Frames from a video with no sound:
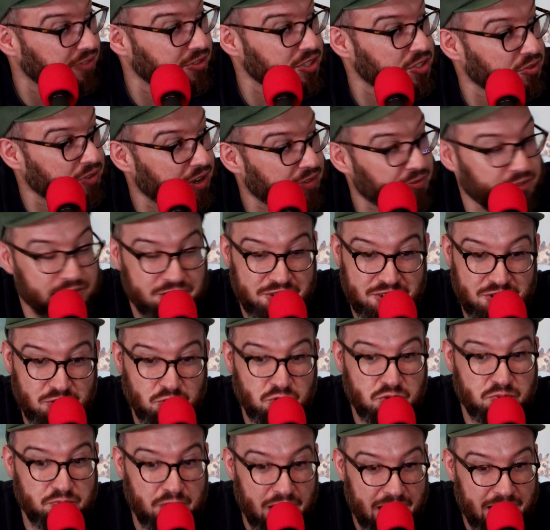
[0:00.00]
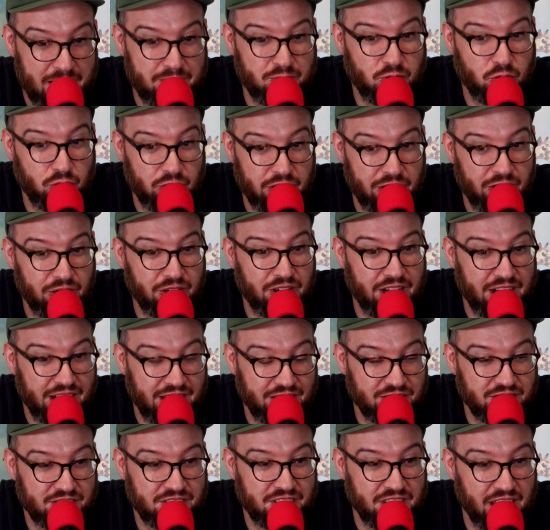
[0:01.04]
of his references was Pam Grier, and he
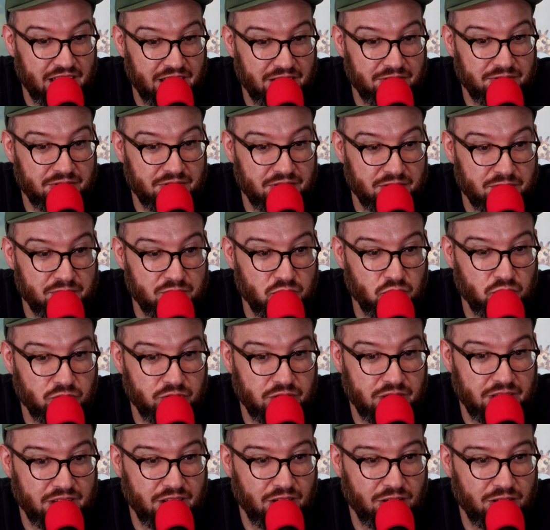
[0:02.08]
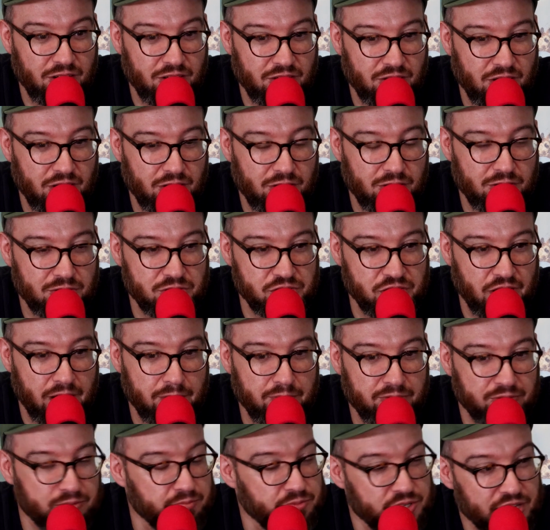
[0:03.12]
just gave the movie or her
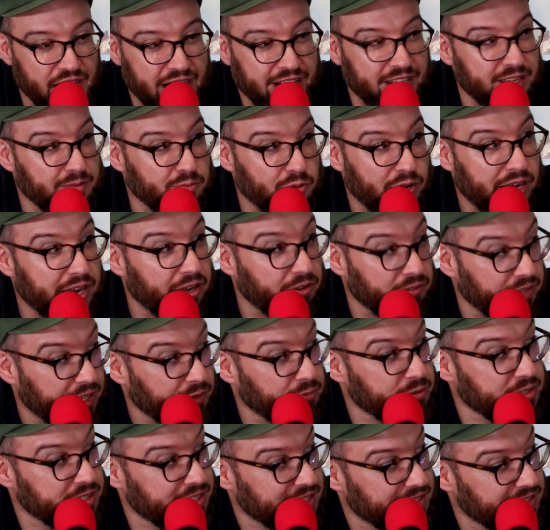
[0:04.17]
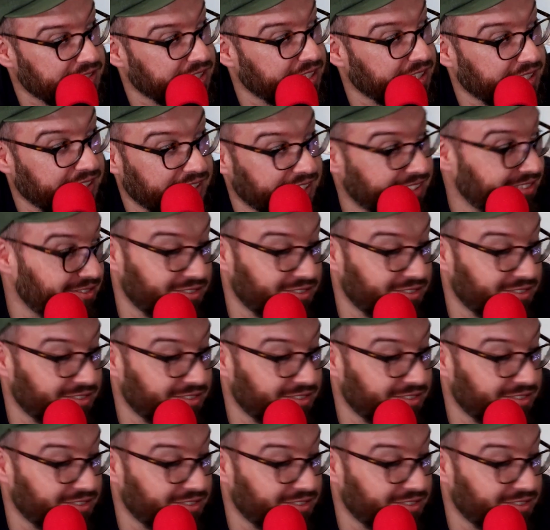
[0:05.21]
job from Jackie Brown. That was his thing. And